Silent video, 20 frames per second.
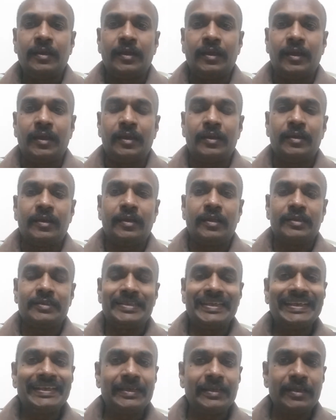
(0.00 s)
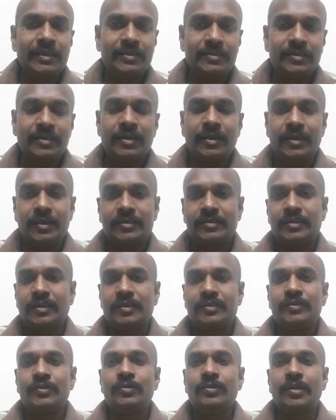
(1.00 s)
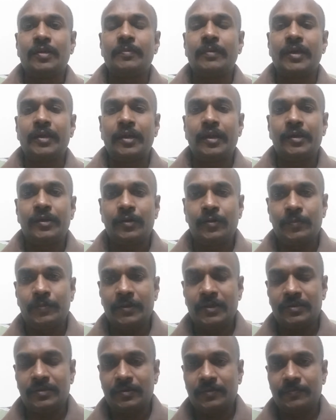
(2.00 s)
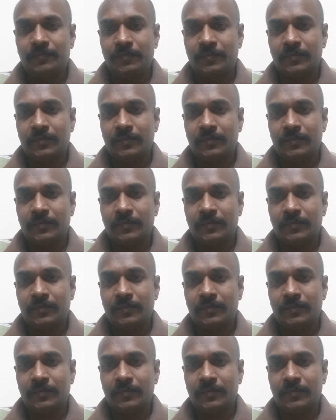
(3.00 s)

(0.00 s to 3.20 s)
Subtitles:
and has increased the excise duty by 8 rupees.